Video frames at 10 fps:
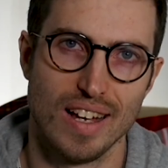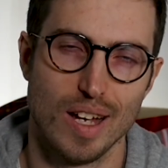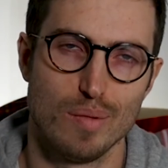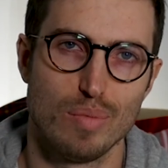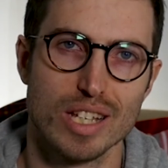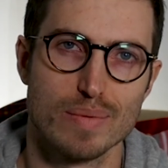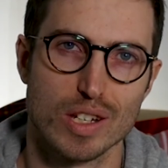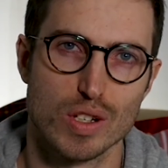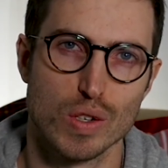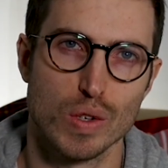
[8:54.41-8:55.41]
and please
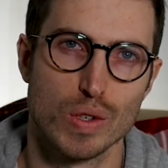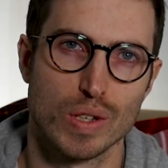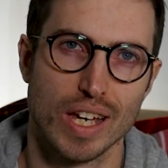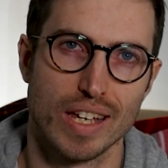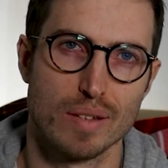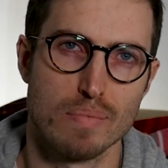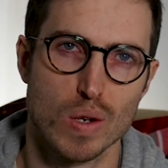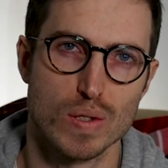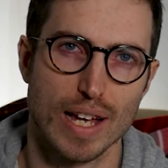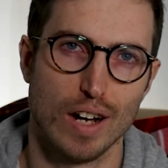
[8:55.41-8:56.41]
make sure you're getting the
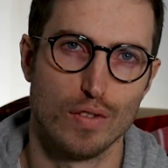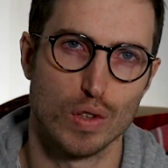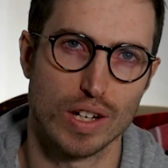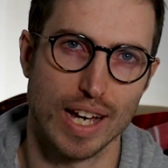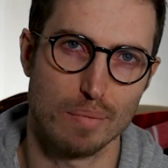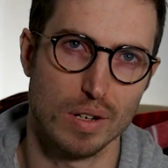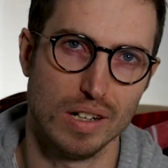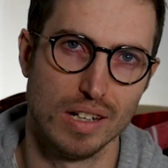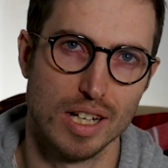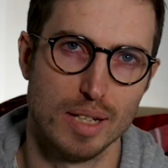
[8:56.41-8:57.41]
most out of your
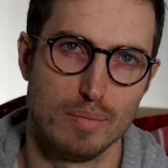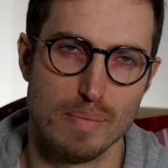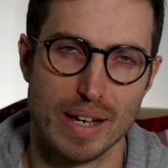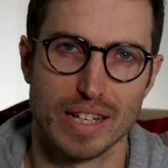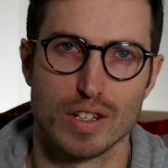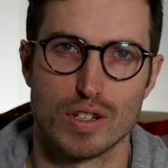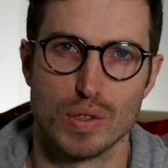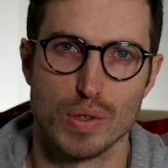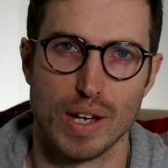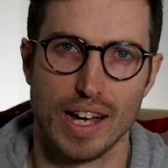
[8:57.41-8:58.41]
camera by making
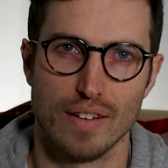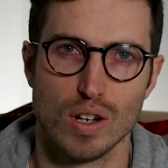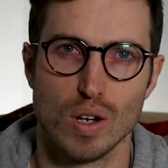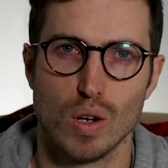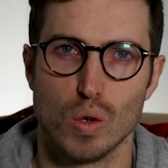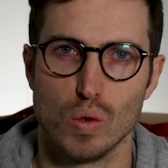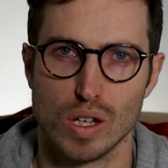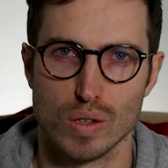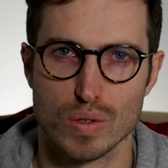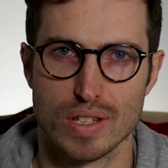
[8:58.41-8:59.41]
sure you have all
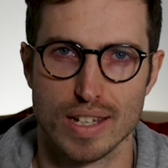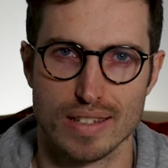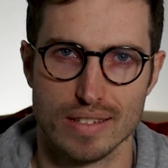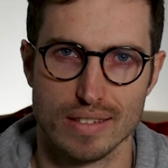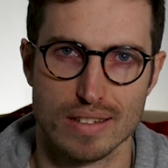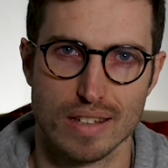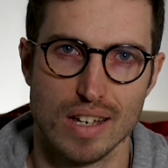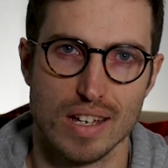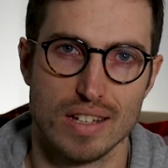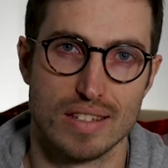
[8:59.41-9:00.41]
those settings
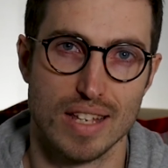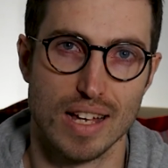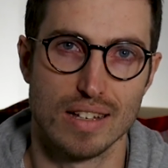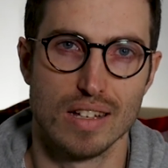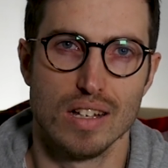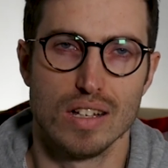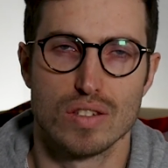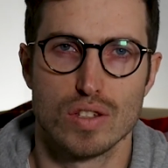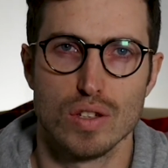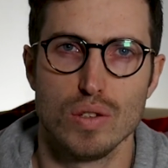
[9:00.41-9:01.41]
set
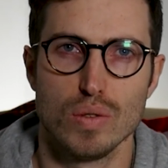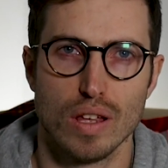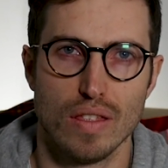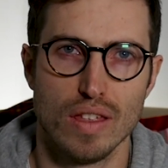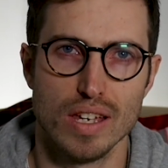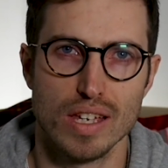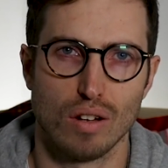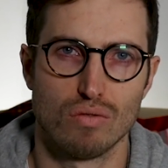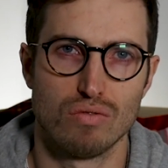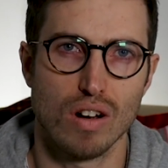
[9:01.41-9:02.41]
to the
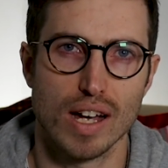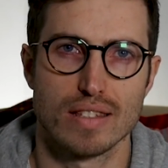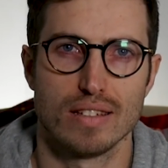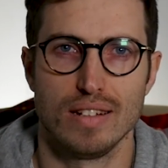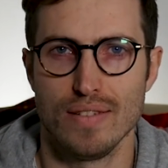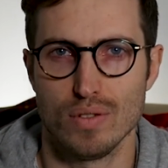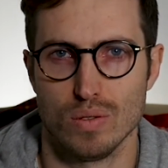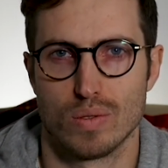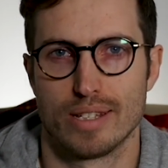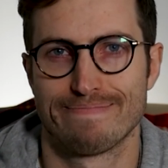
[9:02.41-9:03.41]
right
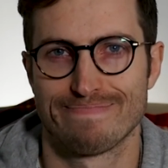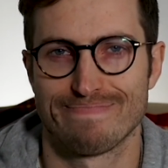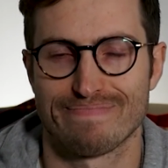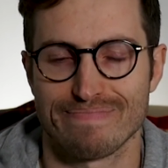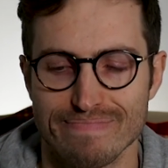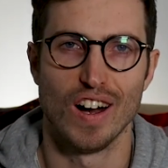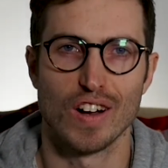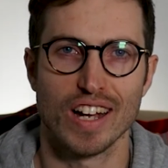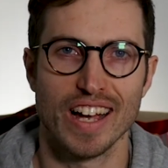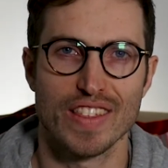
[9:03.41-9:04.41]
levels. Okay,